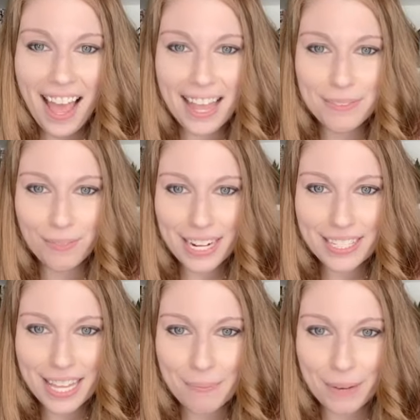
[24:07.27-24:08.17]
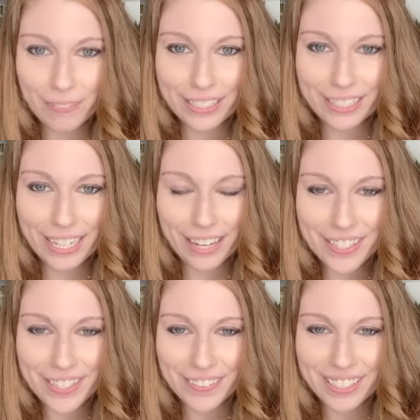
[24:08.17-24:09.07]
It's right inside of my ring light on
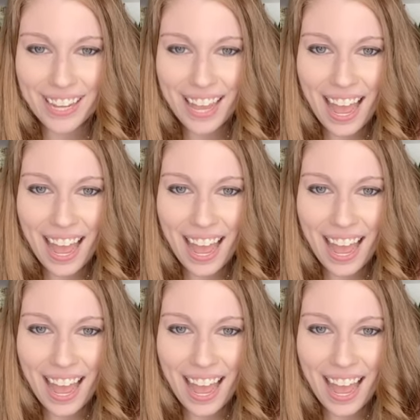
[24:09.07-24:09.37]
this one.